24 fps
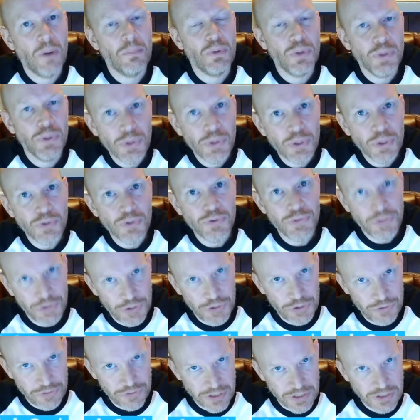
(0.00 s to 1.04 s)
a little
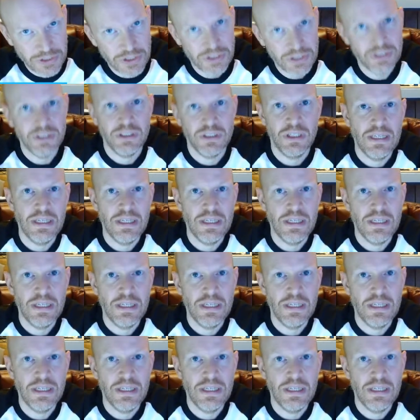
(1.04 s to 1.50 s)
nervous